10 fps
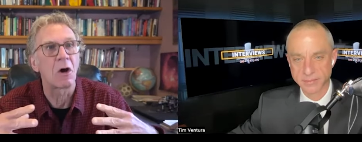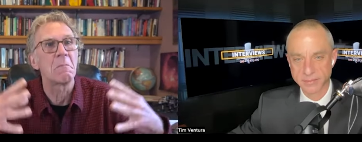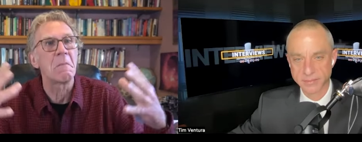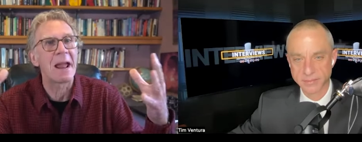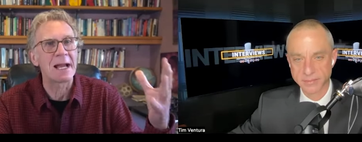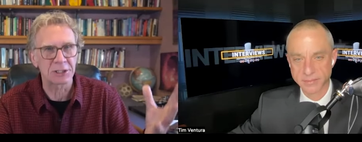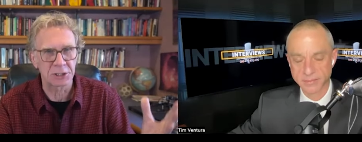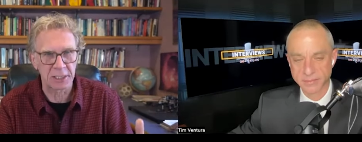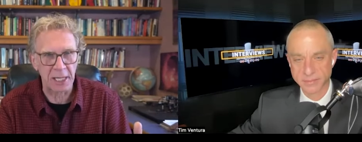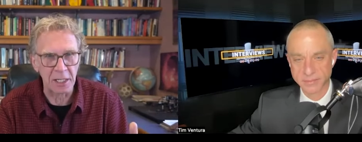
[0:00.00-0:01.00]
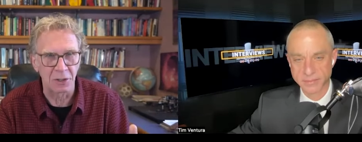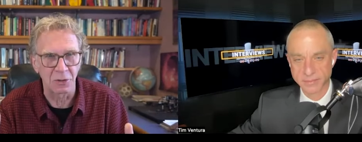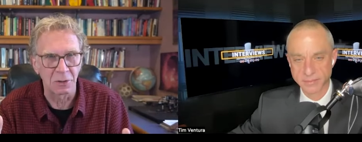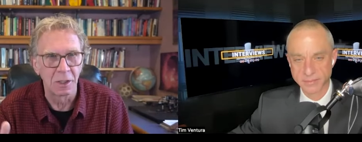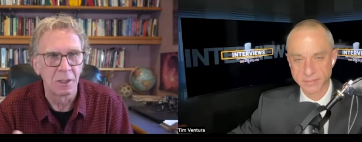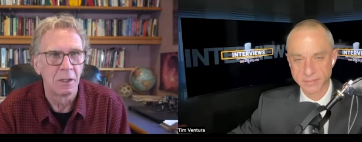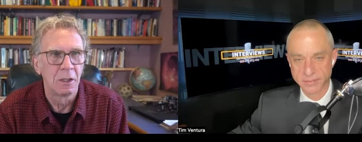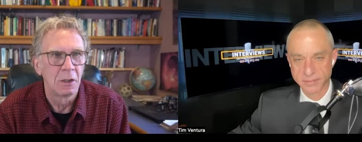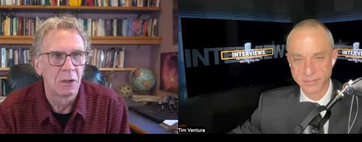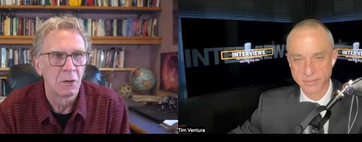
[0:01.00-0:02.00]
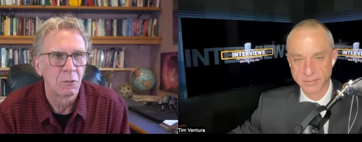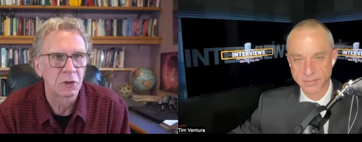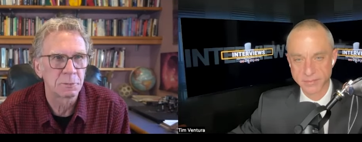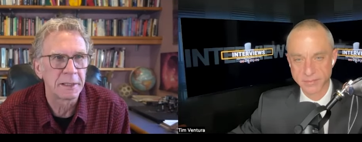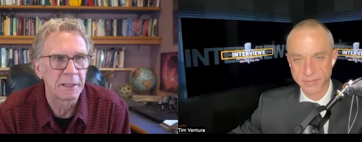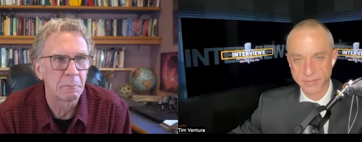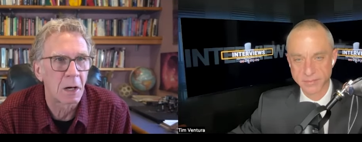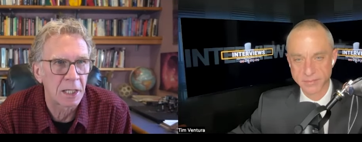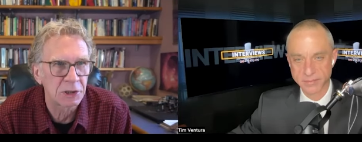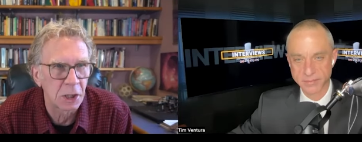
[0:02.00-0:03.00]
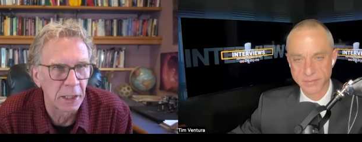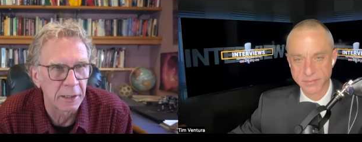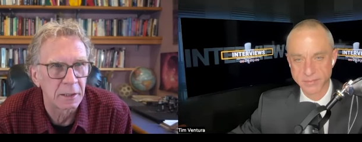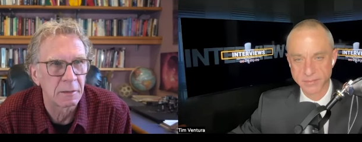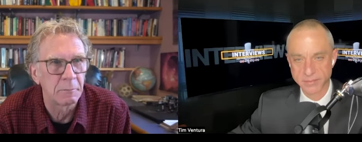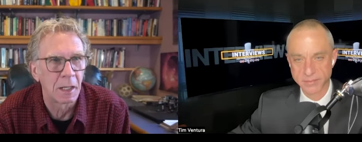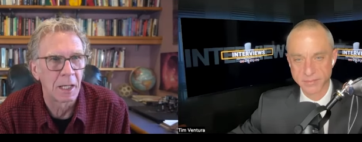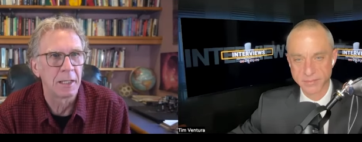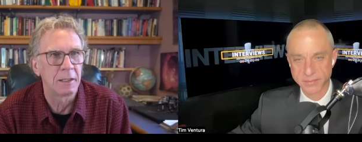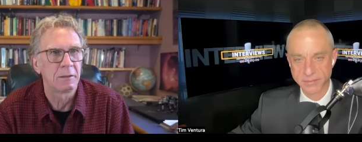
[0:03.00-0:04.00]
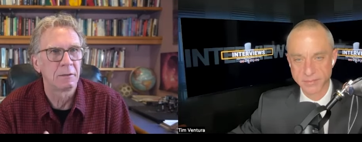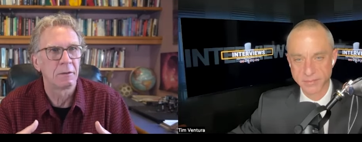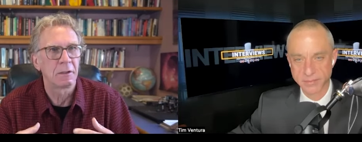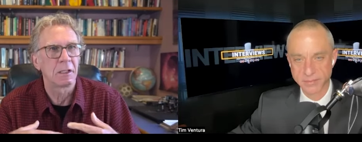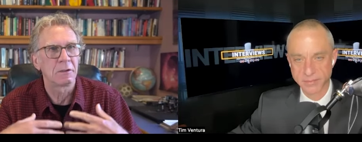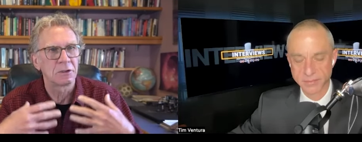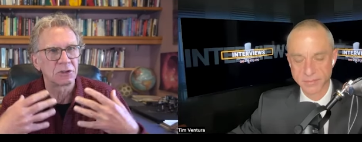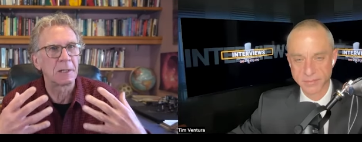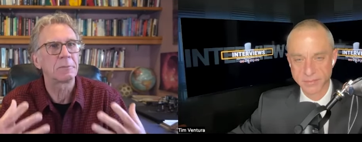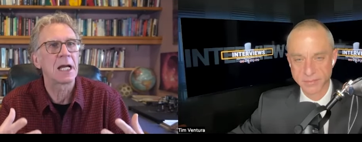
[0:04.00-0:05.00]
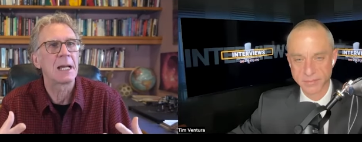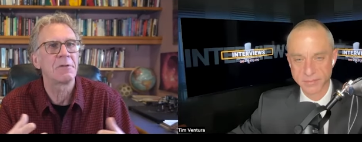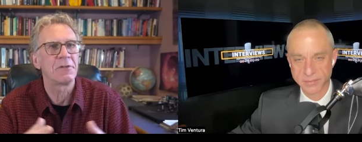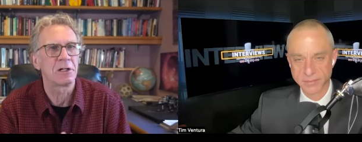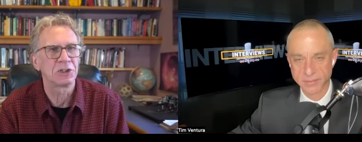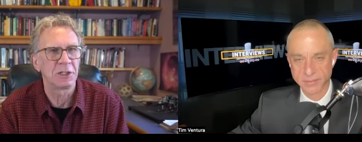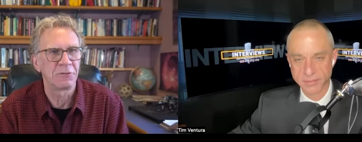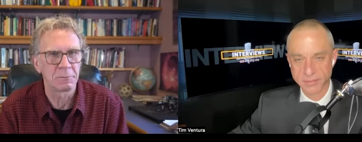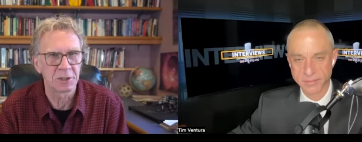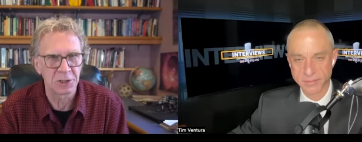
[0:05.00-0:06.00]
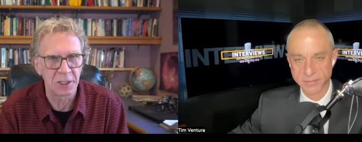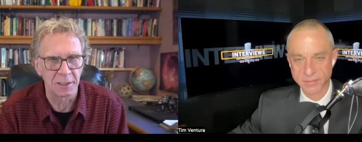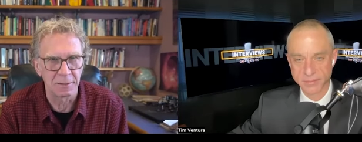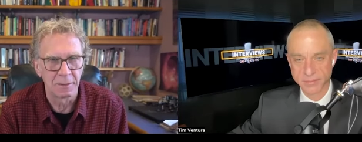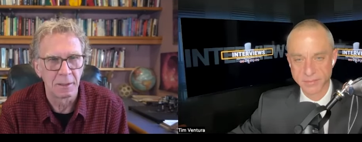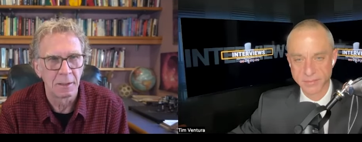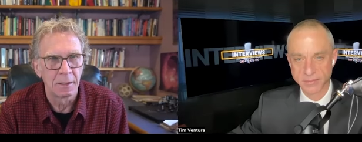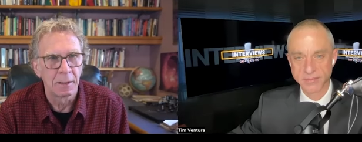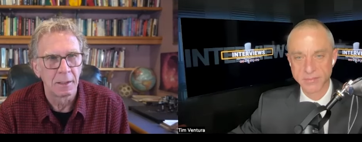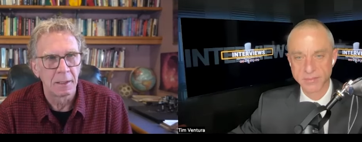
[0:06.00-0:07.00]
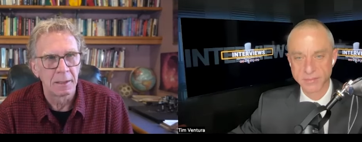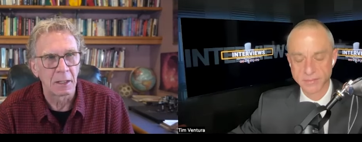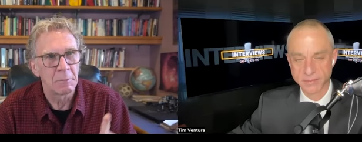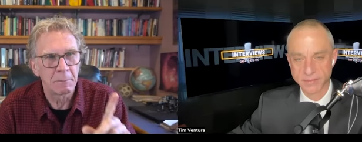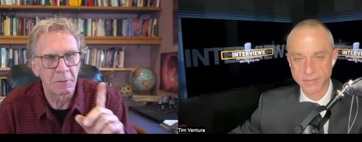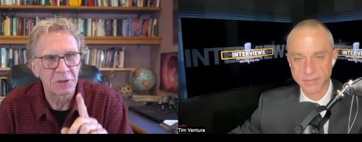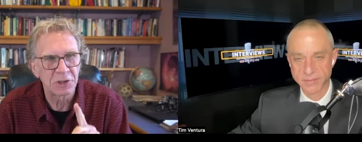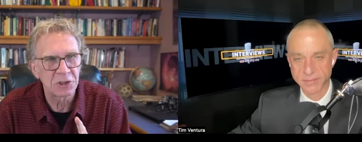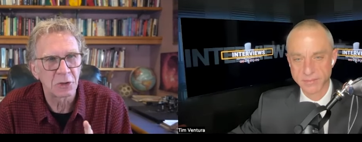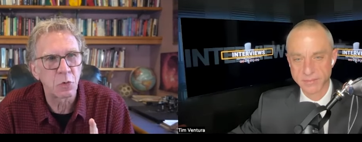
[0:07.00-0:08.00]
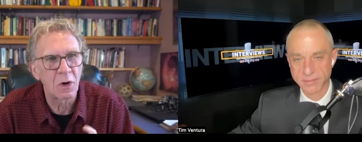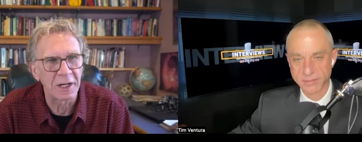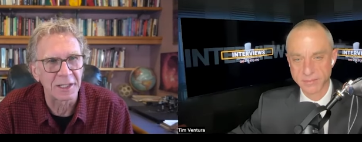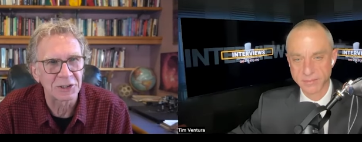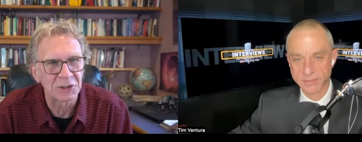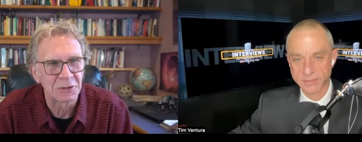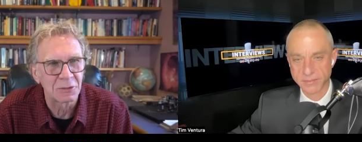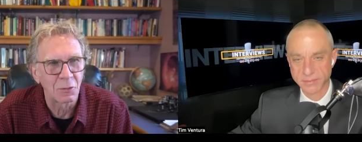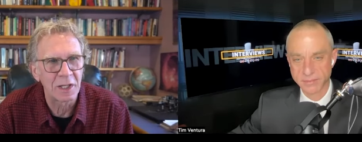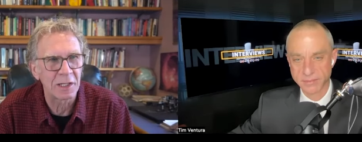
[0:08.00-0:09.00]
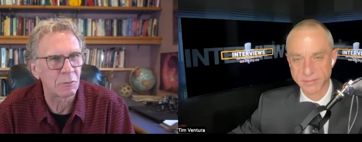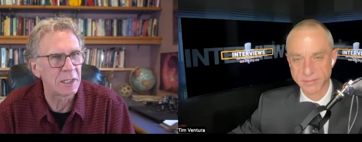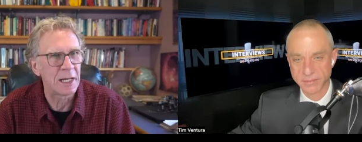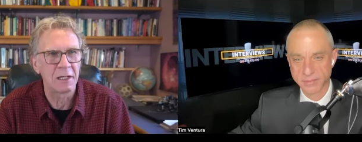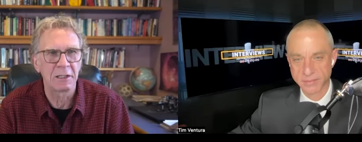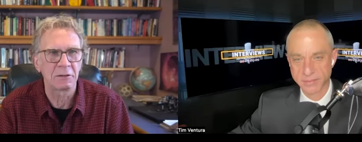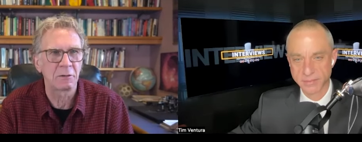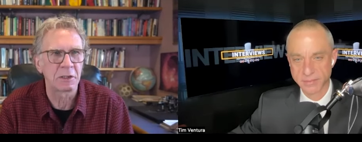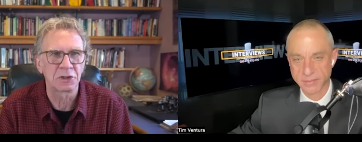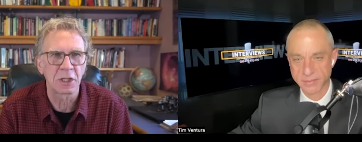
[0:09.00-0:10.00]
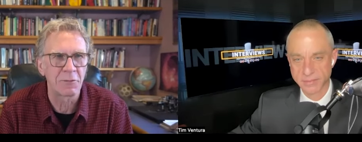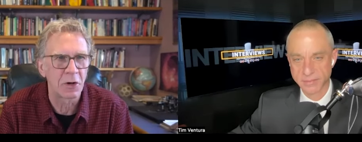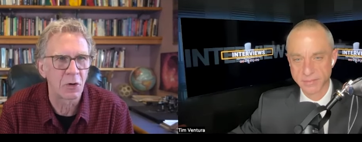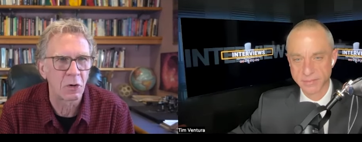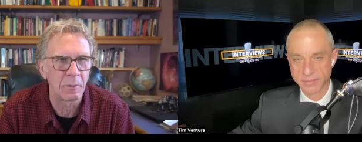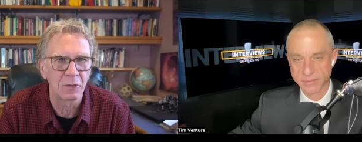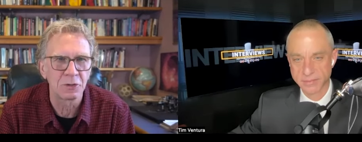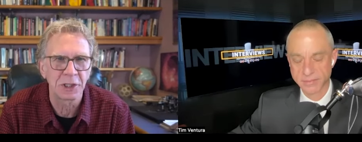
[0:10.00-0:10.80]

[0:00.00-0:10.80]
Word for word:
Speaker 1: on mass scale was being modulated by some type of energy from the sun. Now remember, this is the 20s. We did we hadn't discovered hormones